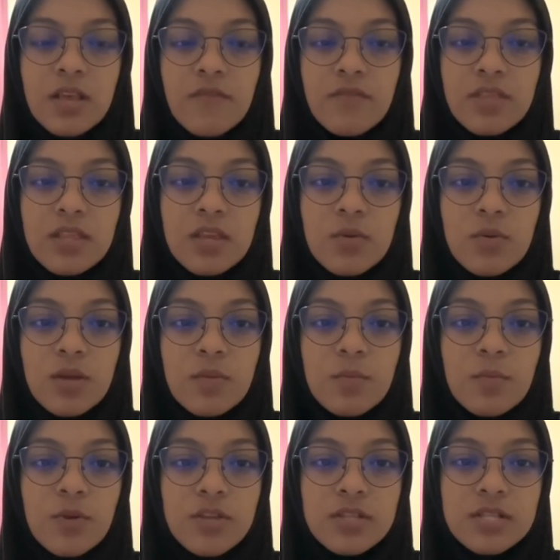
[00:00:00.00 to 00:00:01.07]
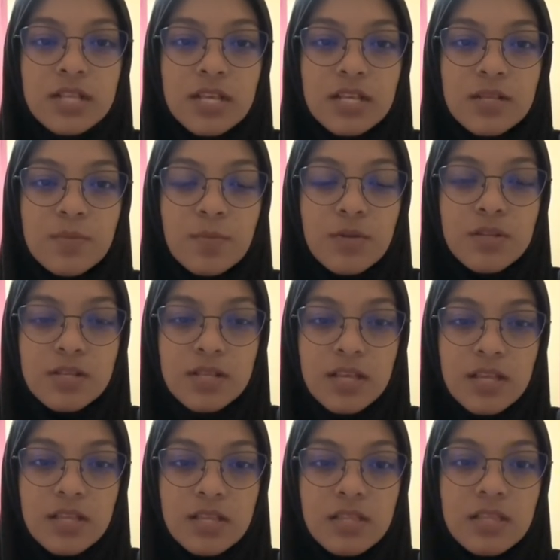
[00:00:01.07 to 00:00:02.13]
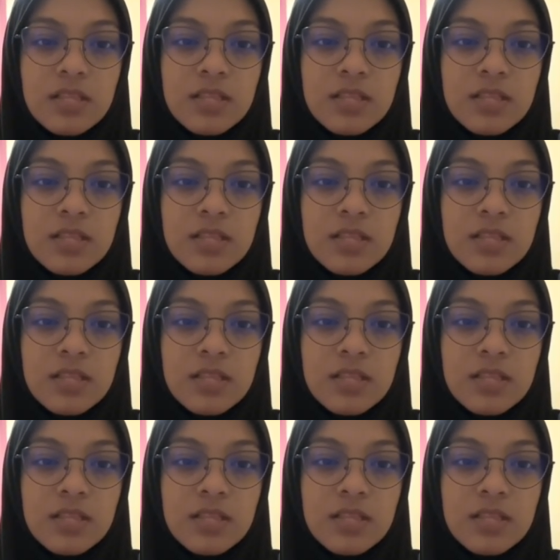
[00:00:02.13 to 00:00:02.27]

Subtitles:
71.6%